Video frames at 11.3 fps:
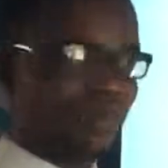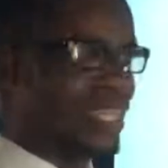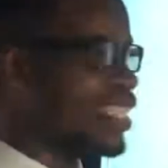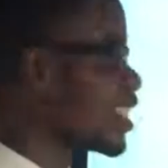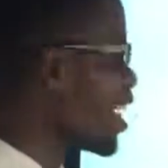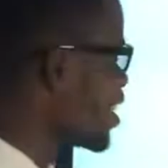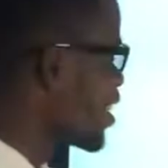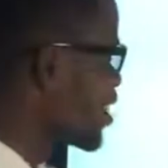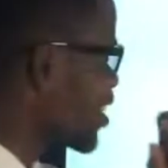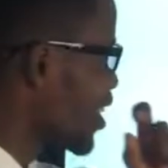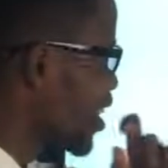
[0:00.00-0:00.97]
word and
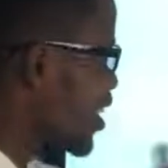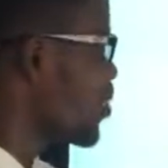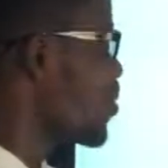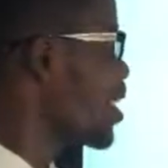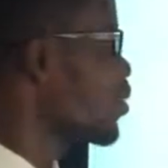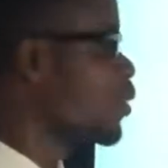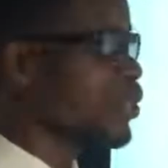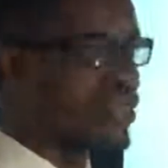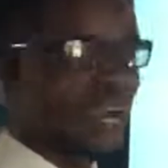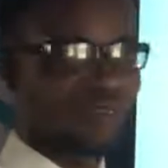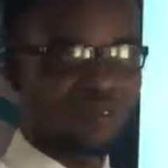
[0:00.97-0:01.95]
it's a keyword, so
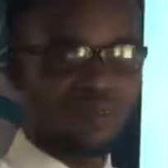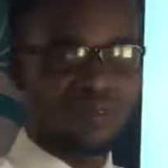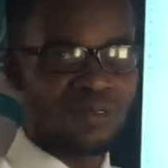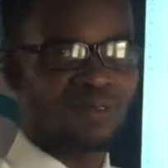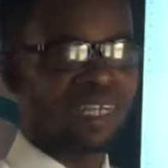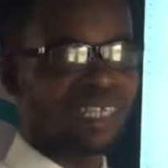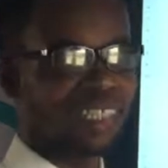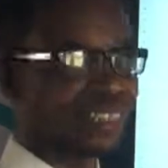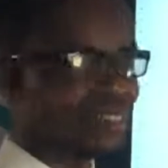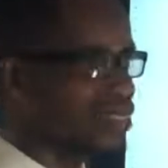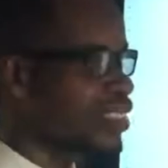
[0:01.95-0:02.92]
you have to spell it